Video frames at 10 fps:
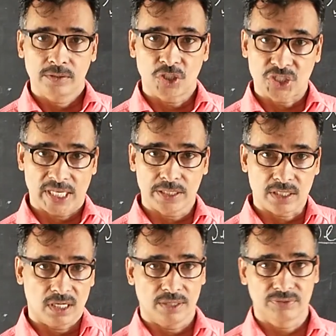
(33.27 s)
The
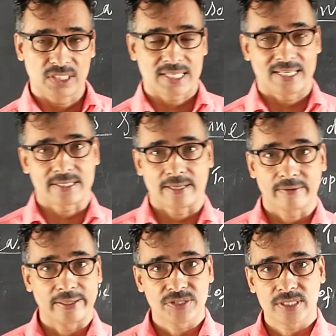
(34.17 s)
title of this
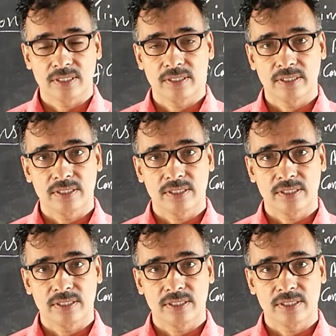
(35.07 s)
lesson is